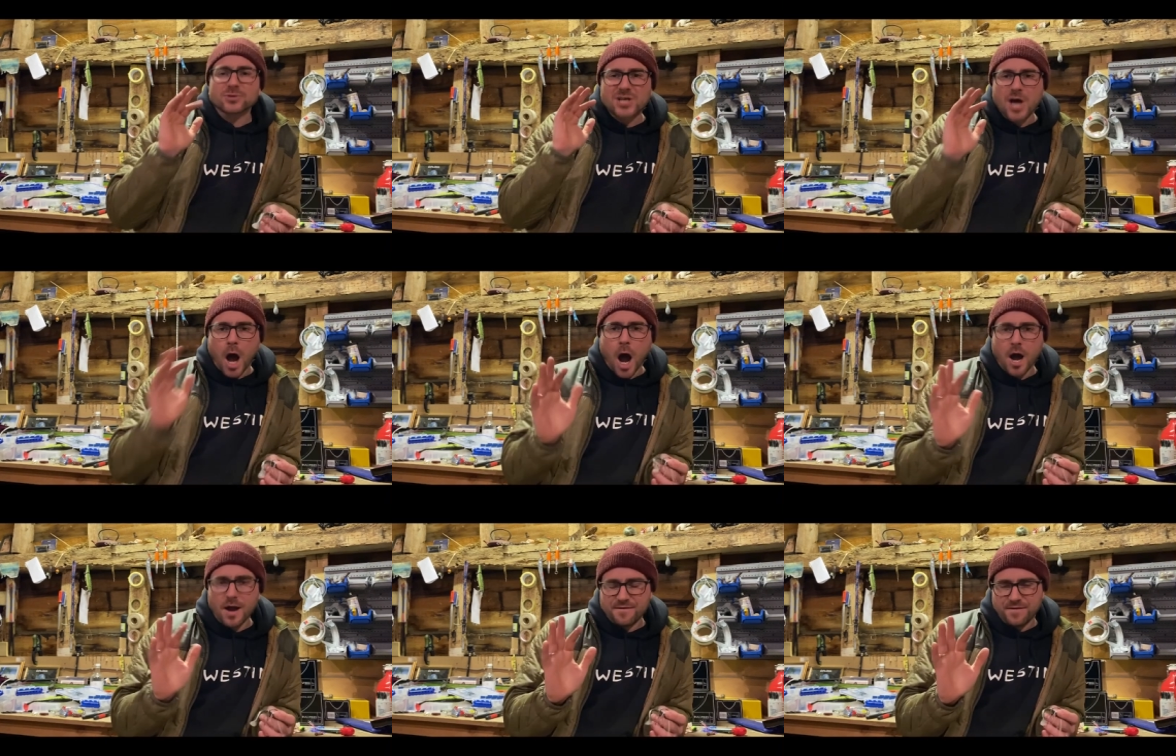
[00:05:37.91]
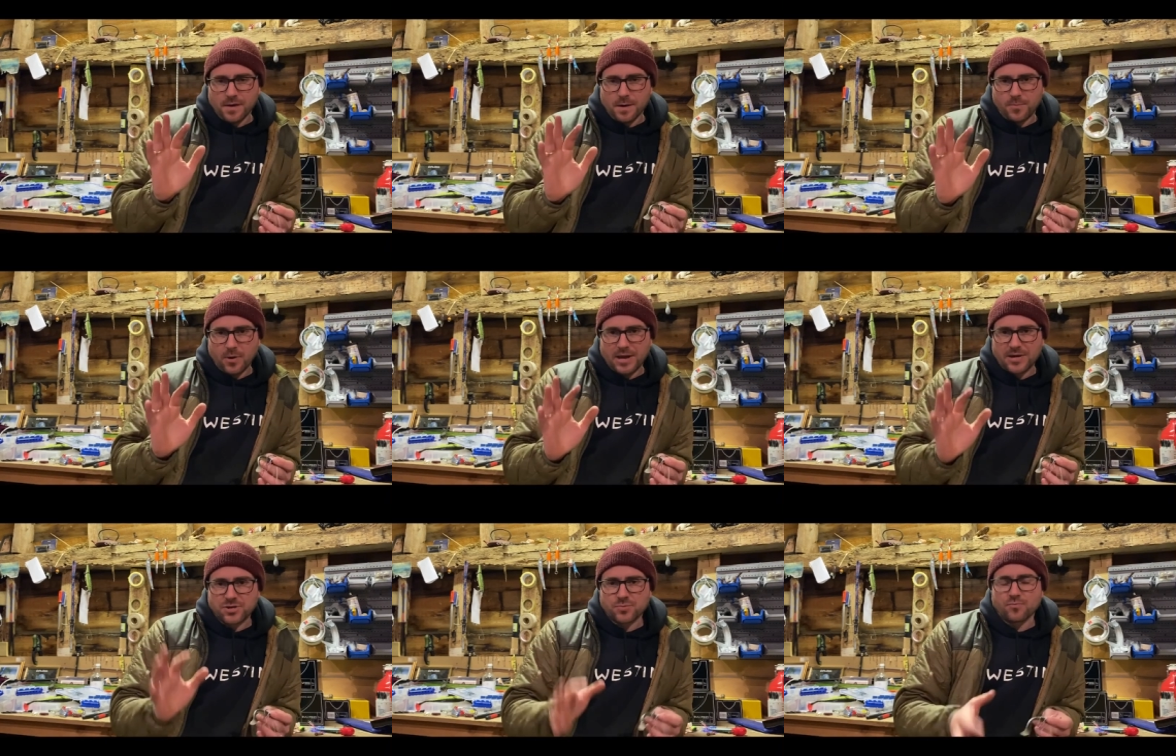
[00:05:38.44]
high
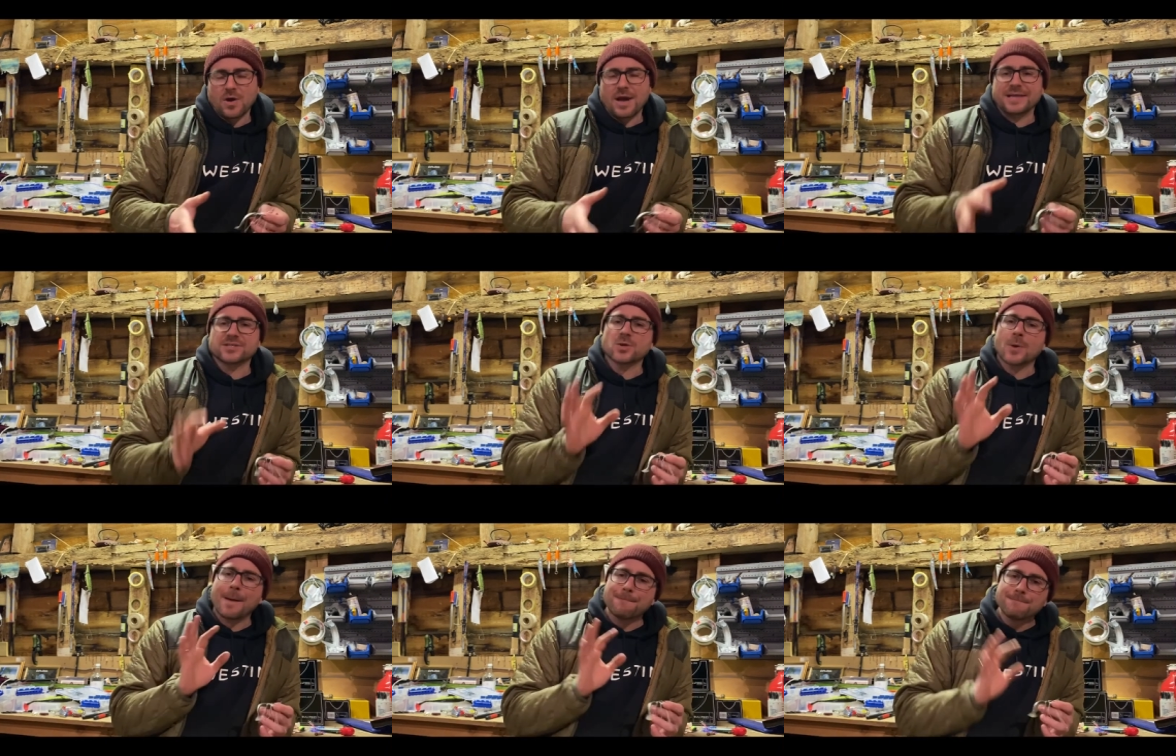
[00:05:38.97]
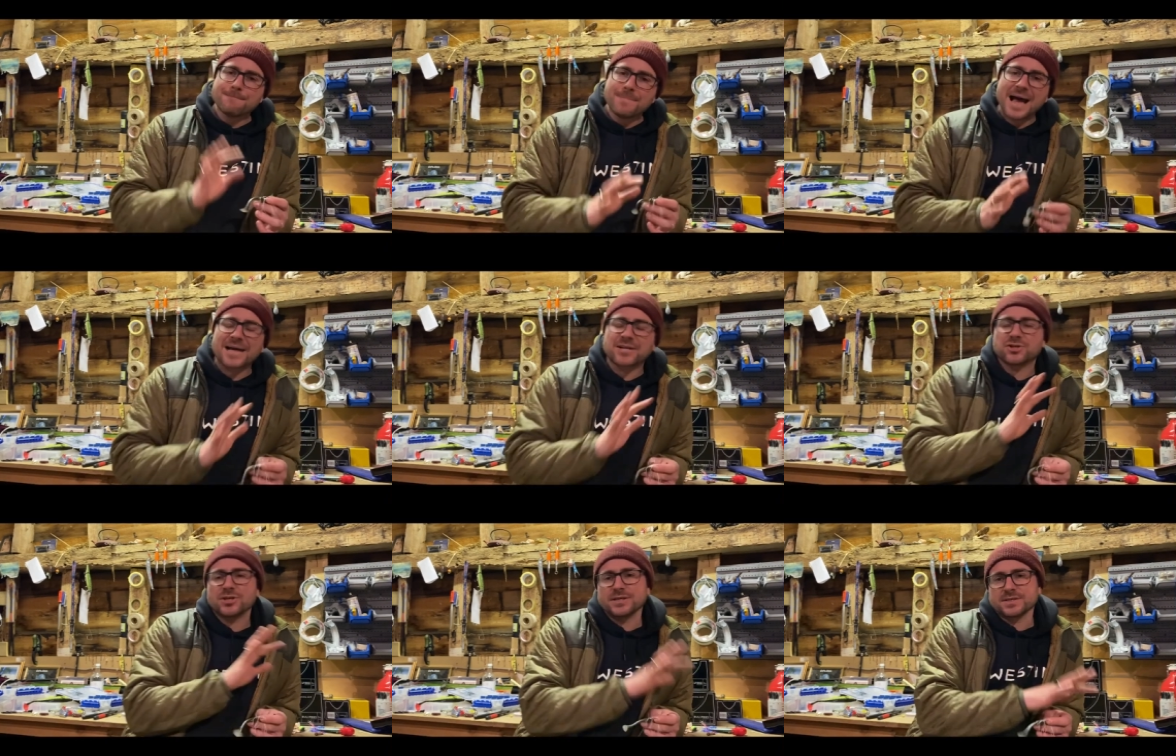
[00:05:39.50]
vibration rate, so it
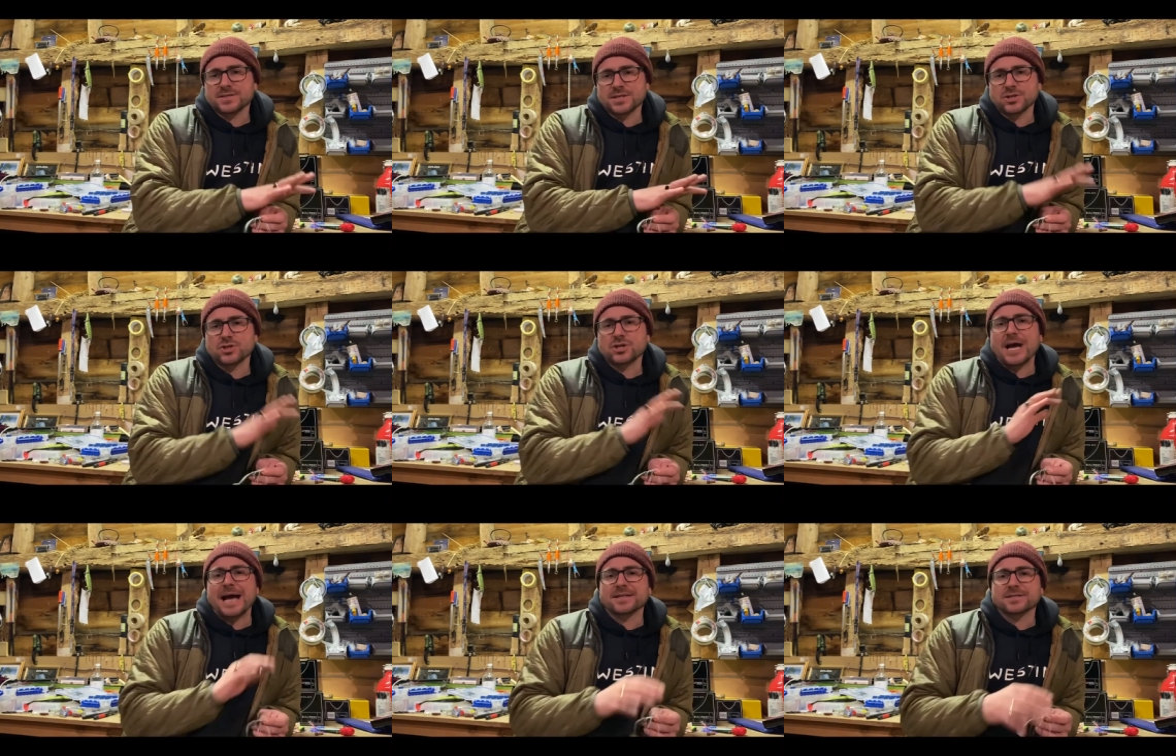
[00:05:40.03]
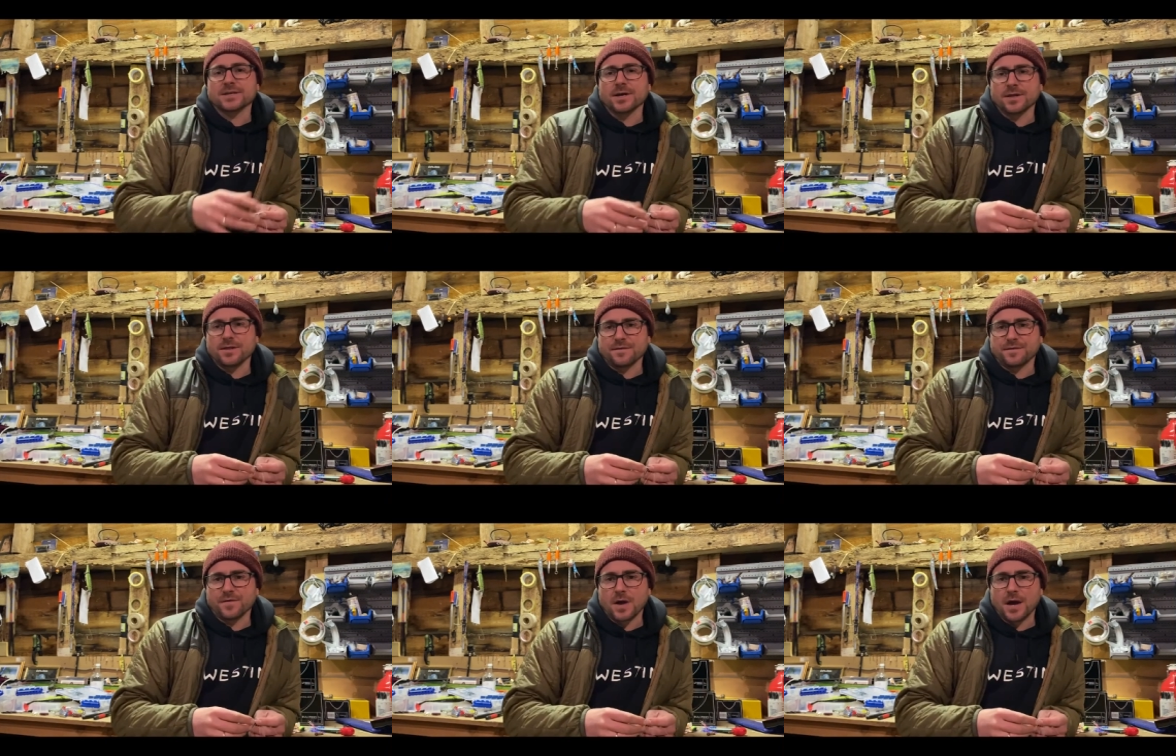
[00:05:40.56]
matches the chatter at
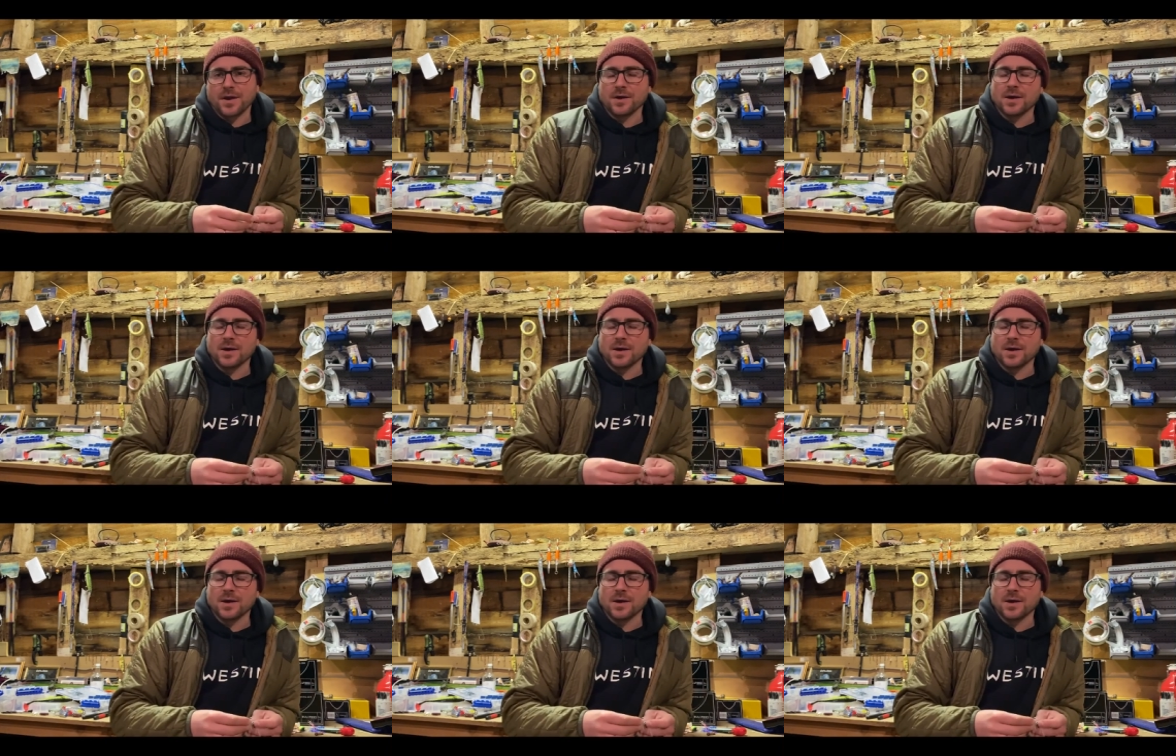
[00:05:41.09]
the front.